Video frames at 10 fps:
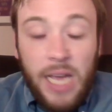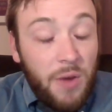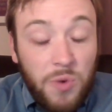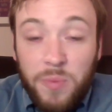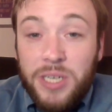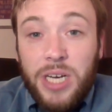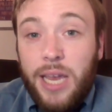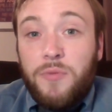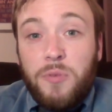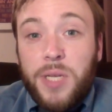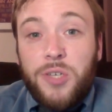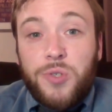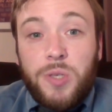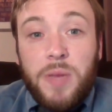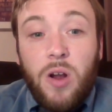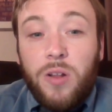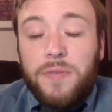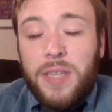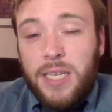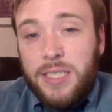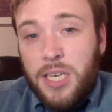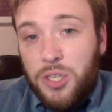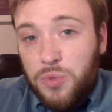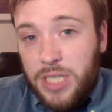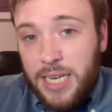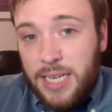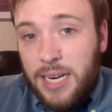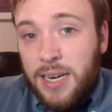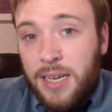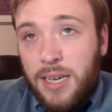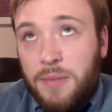I will be checking for plagiarism on all of the things that you send in.